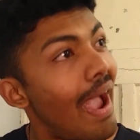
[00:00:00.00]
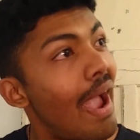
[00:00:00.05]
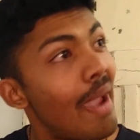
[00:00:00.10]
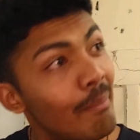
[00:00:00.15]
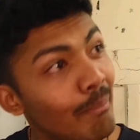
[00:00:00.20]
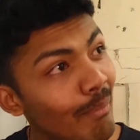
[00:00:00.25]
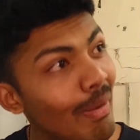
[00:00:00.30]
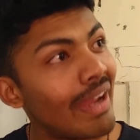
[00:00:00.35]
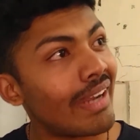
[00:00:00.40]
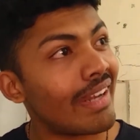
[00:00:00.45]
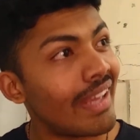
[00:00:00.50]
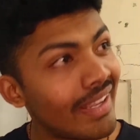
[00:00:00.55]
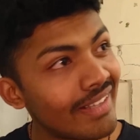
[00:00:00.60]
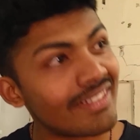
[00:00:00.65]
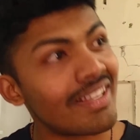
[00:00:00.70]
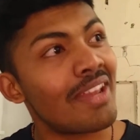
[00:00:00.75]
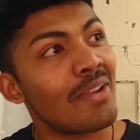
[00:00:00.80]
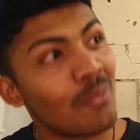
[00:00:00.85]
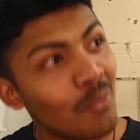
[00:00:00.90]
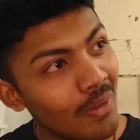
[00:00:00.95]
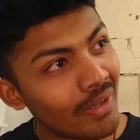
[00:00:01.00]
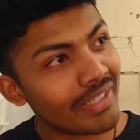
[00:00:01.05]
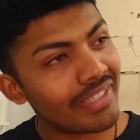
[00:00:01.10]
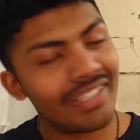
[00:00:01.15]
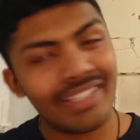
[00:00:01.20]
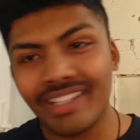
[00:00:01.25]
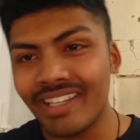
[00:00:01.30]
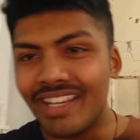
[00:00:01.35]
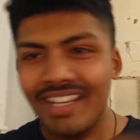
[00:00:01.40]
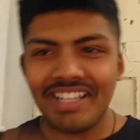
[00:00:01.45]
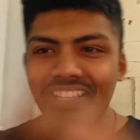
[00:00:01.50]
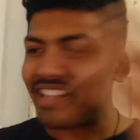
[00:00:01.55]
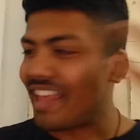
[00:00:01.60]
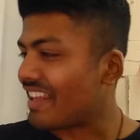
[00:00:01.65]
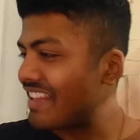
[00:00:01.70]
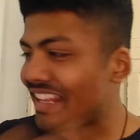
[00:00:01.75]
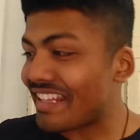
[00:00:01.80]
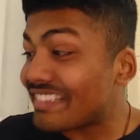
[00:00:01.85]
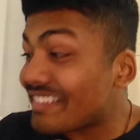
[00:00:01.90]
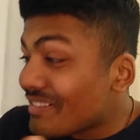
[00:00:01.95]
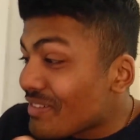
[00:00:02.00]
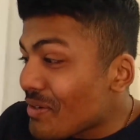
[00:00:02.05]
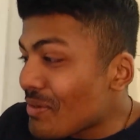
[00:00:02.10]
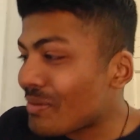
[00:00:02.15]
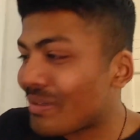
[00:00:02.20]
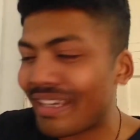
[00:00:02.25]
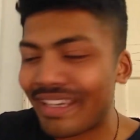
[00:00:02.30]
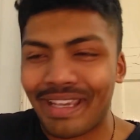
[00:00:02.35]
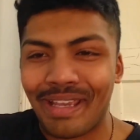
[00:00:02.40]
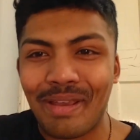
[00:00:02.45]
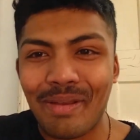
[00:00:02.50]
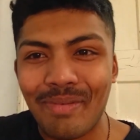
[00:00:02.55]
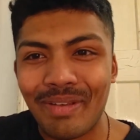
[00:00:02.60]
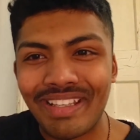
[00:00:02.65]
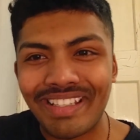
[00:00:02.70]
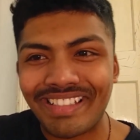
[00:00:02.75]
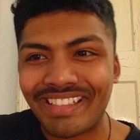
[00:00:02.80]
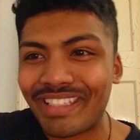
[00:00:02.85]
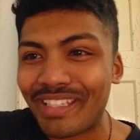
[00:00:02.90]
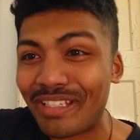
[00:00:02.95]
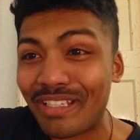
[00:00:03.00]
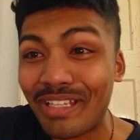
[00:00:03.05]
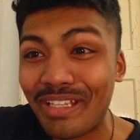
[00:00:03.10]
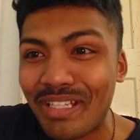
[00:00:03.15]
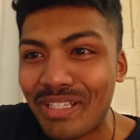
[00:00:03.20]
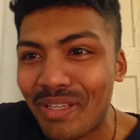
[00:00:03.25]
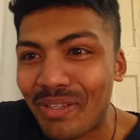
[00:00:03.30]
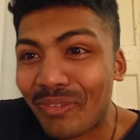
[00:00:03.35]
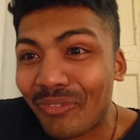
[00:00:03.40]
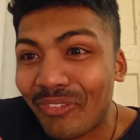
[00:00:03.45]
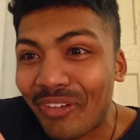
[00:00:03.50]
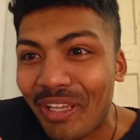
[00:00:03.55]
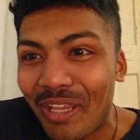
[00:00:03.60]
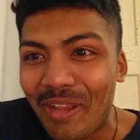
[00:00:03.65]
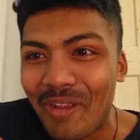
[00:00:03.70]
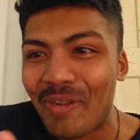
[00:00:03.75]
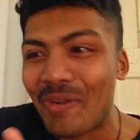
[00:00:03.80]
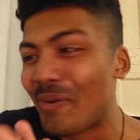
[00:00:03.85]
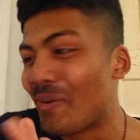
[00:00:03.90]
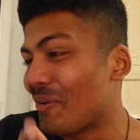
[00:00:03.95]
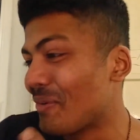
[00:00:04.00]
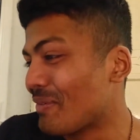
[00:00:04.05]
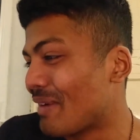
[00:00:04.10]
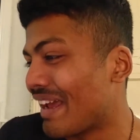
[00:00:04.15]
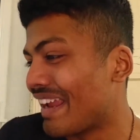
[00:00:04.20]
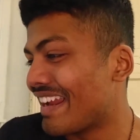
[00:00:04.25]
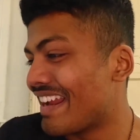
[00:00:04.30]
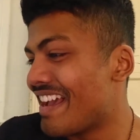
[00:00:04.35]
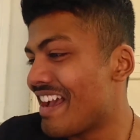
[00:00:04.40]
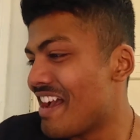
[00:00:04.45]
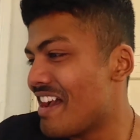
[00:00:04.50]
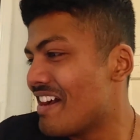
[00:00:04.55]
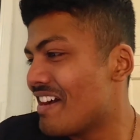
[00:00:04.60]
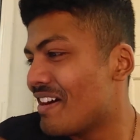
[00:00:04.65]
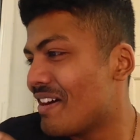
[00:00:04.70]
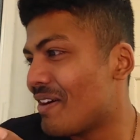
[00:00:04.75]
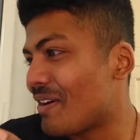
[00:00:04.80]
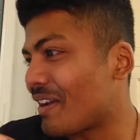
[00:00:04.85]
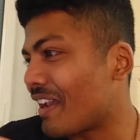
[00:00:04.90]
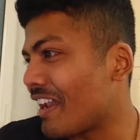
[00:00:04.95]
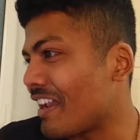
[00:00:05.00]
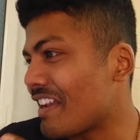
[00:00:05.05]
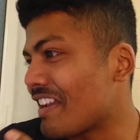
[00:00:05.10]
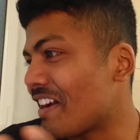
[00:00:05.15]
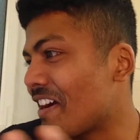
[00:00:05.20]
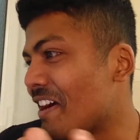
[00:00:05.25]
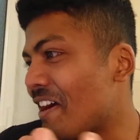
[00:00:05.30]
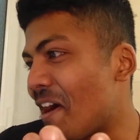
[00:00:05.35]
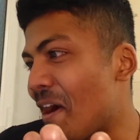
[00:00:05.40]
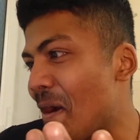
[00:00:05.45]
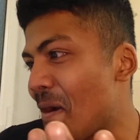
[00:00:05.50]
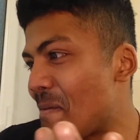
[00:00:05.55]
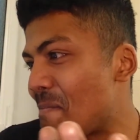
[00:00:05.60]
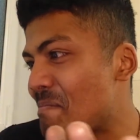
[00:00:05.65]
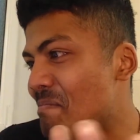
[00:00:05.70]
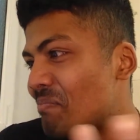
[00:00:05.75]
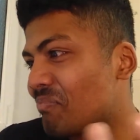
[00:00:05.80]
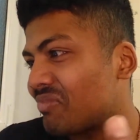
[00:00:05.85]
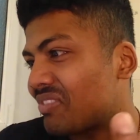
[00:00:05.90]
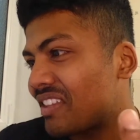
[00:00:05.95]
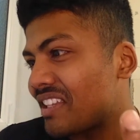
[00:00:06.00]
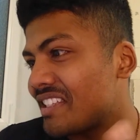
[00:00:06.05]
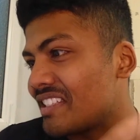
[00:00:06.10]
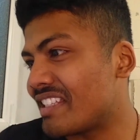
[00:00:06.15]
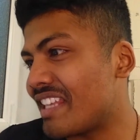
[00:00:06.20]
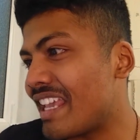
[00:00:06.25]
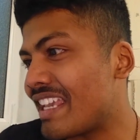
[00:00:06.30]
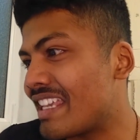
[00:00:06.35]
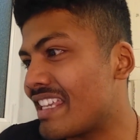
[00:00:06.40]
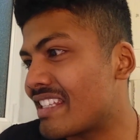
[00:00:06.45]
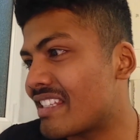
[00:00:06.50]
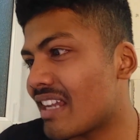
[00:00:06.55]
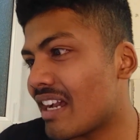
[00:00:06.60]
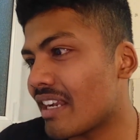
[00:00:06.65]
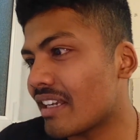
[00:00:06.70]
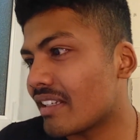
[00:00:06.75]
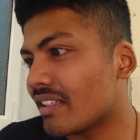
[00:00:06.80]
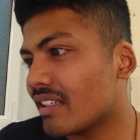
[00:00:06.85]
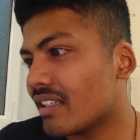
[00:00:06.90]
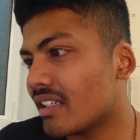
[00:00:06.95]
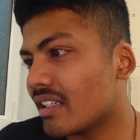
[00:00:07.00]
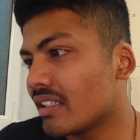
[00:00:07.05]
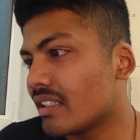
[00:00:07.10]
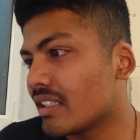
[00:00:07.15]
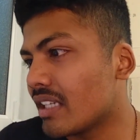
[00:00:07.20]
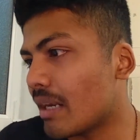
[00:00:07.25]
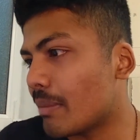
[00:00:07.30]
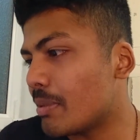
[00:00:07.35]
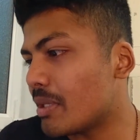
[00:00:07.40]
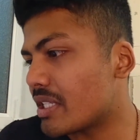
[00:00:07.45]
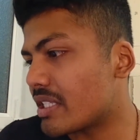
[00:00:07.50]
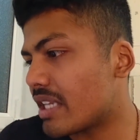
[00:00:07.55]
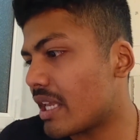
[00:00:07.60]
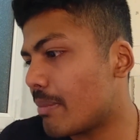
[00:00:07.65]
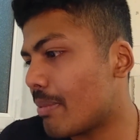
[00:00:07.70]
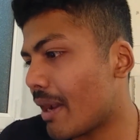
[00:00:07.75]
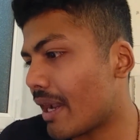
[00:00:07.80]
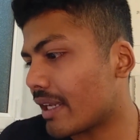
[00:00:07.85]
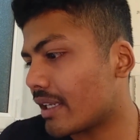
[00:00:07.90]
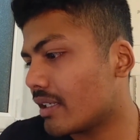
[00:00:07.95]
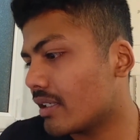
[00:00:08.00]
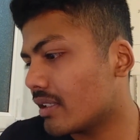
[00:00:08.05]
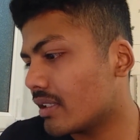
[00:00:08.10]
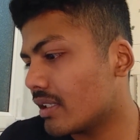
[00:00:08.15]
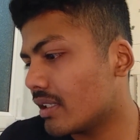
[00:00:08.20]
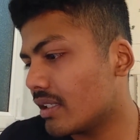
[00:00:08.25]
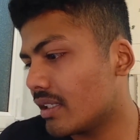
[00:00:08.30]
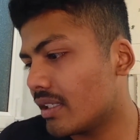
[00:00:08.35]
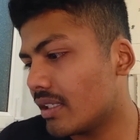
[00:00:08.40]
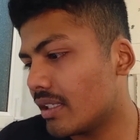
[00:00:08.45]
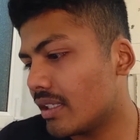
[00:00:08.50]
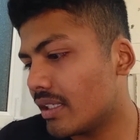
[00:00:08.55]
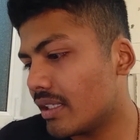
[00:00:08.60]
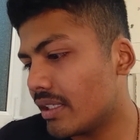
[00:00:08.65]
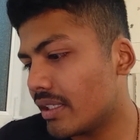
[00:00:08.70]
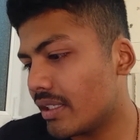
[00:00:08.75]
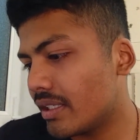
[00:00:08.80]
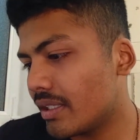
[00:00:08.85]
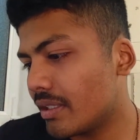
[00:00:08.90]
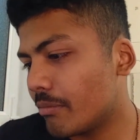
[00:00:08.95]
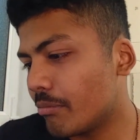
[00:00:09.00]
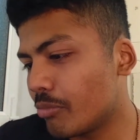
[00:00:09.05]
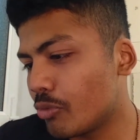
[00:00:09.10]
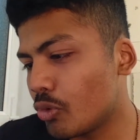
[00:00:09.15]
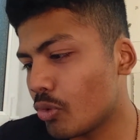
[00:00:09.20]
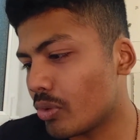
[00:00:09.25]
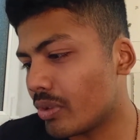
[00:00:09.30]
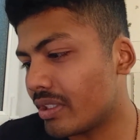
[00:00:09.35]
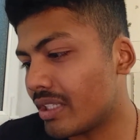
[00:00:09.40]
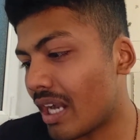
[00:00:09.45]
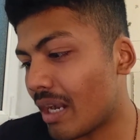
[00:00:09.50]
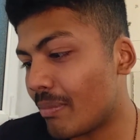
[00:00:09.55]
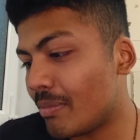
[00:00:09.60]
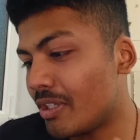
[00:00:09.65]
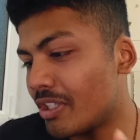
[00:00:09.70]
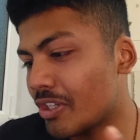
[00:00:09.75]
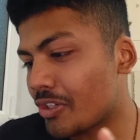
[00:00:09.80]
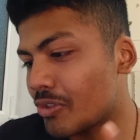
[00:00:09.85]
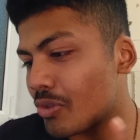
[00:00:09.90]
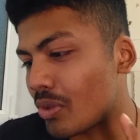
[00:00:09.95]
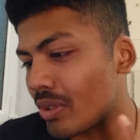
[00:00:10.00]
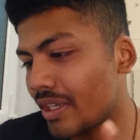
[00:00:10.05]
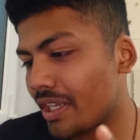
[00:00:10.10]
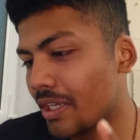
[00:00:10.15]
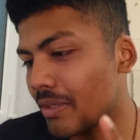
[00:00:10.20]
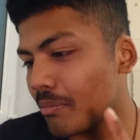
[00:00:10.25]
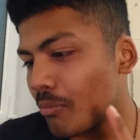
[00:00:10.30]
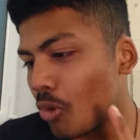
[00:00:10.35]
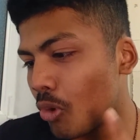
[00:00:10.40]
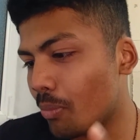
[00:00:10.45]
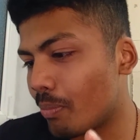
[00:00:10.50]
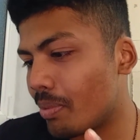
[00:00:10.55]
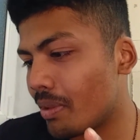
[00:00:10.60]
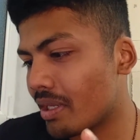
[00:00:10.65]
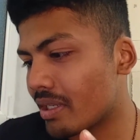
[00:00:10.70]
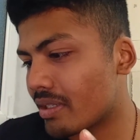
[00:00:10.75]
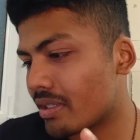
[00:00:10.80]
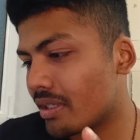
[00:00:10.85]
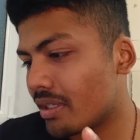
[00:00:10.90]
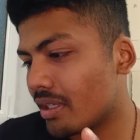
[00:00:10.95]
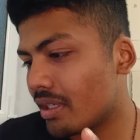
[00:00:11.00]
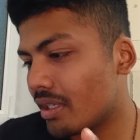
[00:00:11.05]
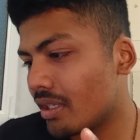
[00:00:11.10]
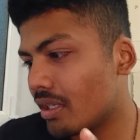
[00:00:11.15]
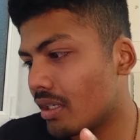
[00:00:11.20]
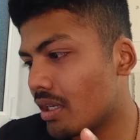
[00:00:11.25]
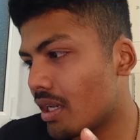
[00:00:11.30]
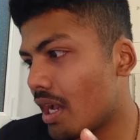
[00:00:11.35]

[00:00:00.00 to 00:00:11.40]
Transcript: I'm badass and what? That doesn't look at him. He's just, he's just freaking cool, man. Okay, um, Zeki-san, Gabi, stay back. Dude, Gabi just gonna get more pissed.